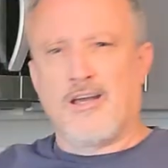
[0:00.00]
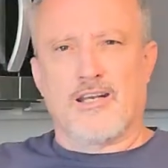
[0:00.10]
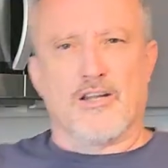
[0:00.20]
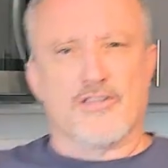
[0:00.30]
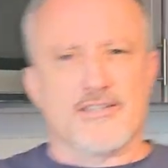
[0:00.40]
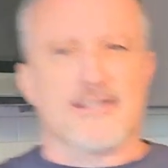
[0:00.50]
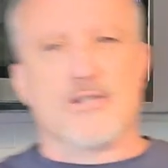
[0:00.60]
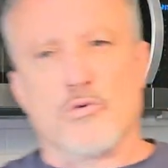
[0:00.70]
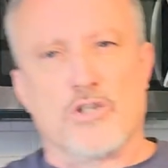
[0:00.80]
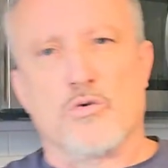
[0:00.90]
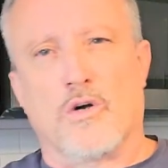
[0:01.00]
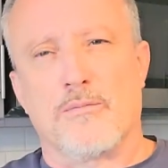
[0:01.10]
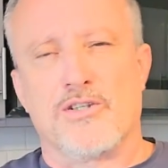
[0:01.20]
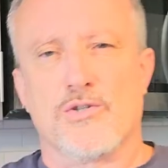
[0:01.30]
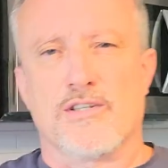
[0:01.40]
Now this isn't what you want
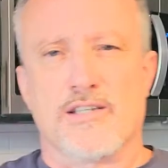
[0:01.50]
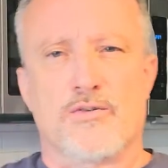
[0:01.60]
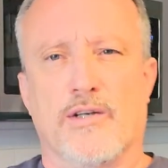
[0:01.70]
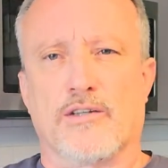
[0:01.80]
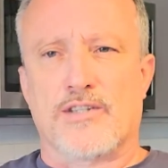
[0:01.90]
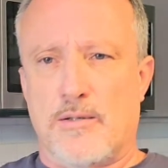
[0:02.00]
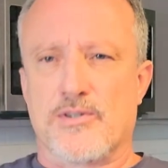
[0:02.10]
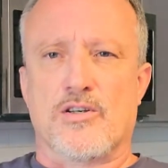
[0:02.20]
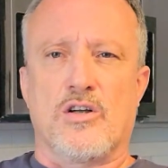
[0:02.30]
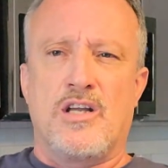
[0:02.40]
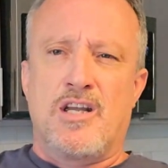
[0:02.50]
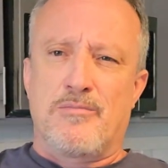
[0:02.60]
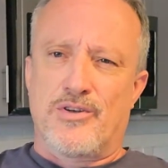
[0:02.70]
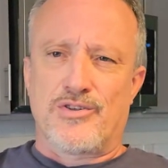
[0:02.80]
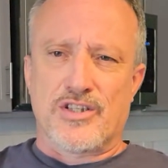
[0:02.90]
to be using, this is regular table salt,
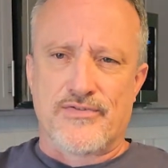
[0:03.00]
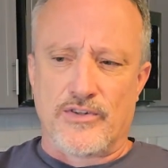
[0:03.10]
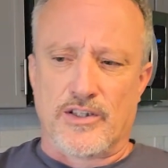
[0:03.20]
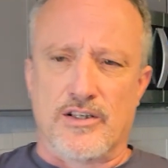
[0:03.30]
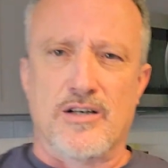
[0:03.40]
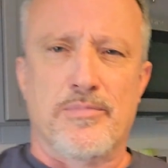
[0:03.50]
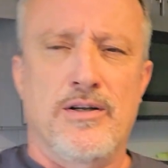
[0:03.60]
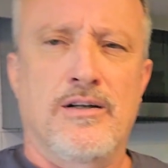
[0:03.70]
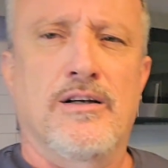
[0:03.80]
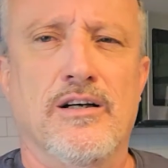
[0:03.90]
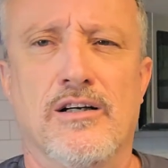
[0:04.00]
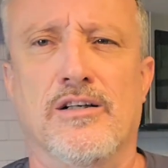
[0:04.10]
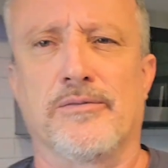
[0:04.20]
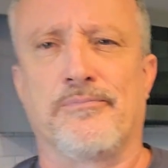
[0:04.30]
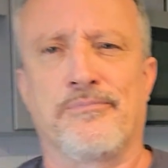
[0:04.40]
but you just fill it up.
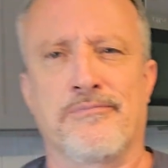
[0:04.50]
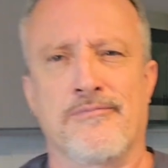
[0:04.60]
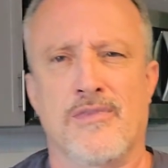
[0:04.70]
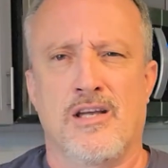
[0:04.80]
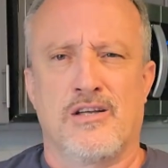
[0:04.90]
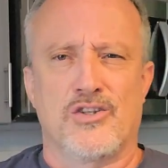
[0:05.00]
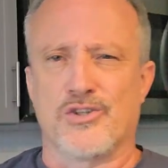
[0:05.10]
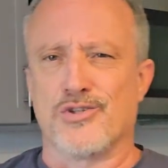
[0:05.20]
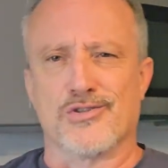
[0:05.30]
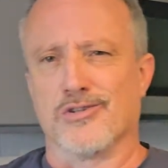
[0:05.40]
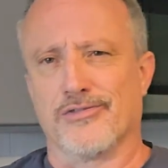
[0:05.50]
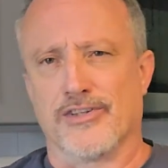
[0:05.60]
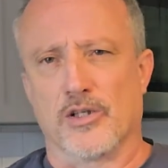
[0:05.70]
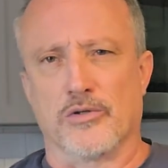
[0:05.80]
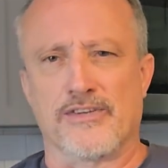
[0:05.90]
You could use a little
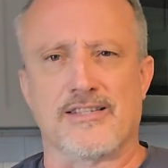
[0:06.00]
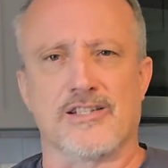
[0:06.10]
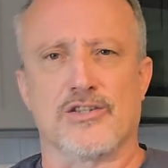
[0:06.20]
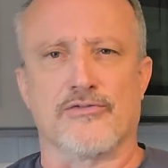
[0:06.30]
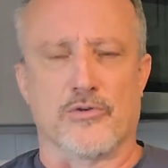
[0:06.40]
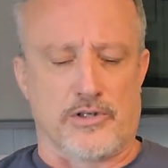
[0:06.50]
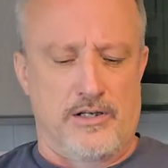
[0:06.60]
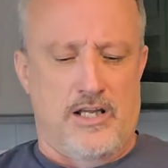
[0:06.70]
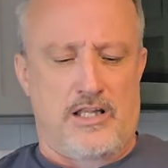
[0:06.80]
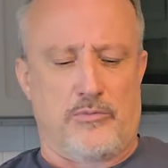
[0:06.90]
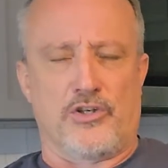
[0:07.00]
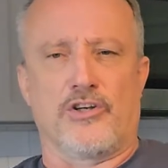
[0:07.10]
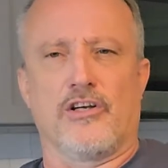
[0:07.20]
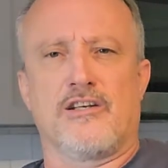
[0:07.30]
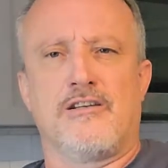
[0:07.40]
funnel if that's easier for you. And when you're
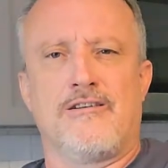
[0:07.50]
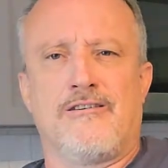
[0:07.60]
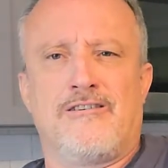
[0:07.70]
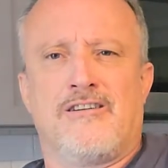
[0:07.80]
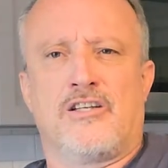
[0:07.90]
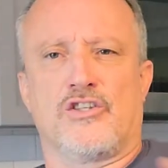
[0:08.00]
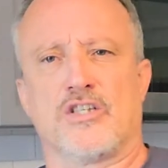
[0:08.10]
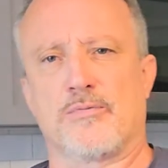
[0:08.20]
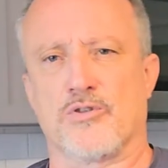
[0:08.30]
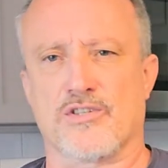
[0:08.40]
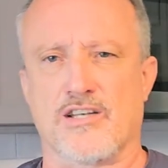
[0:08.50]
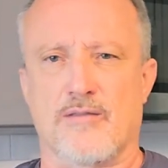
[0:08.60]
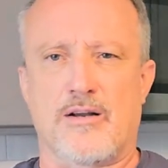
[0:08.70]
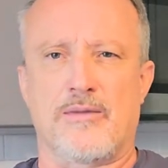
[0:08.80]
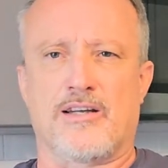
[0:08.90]
done, you just push the top
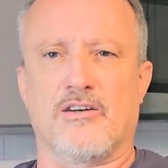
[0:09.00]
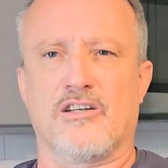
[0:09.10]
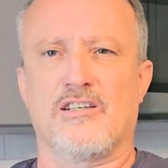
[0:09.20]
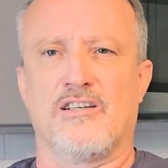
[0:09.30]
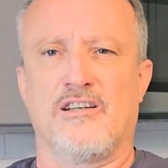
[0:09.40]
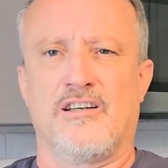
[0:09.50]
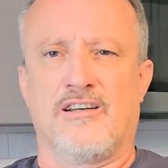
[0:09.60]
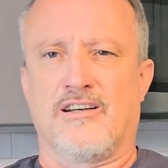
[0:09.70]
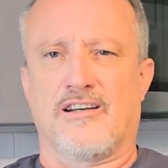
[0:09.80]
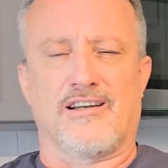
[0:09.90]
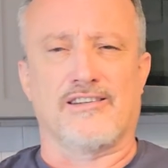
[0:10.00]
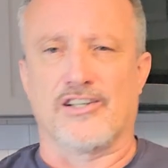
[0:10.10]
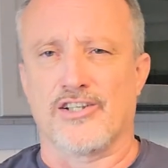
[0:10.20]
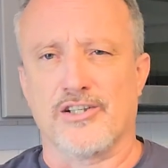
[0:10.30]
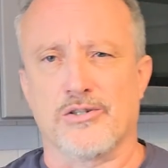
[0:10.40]
right back on, and there
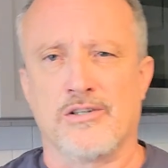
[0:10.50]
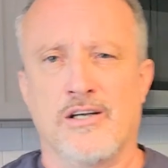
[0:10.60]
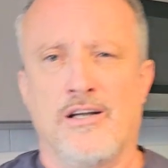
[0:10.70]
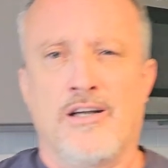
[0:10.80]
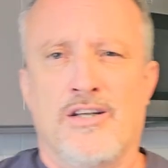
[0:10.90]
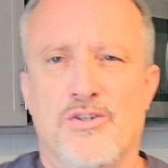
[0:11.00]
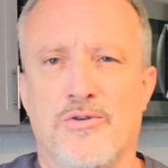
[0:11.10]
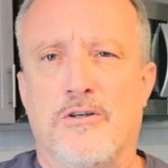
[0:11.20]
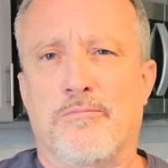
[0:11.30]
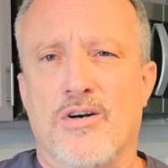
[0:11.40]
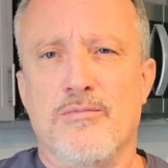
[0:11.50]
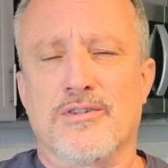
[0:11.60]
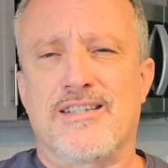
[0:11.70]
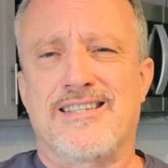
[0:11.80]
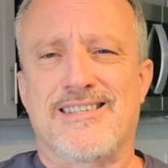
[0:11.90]
you go. You could
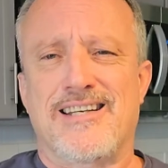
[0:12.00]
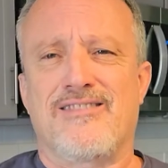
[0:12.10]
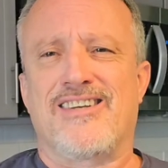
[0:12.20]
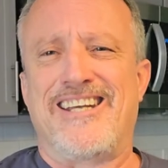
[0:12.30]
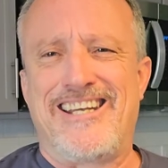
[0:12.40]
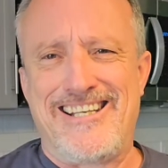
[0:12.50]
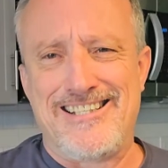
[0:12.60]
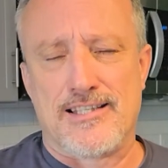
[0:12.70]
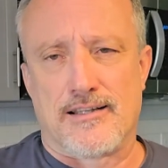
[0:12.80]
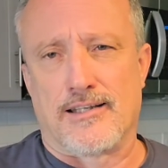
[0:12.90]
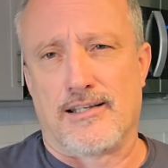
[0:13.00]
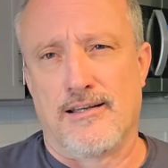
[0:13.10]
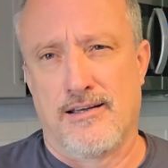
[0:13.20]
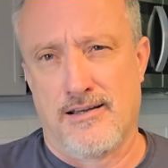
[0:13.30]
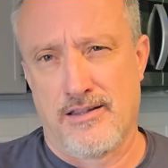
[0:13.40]
probably save easily
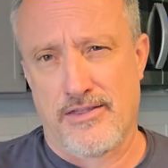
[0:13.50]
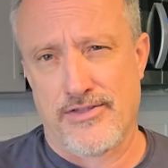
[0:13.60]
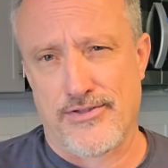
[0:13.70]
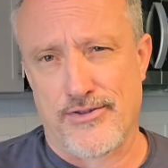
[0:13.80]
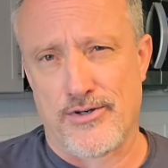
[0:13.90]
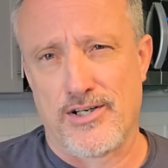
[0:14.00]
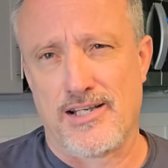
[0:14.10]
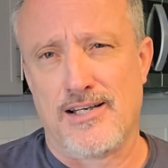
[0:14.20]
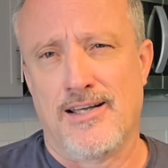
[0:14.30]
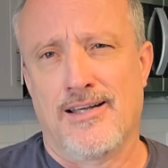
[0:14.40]
$30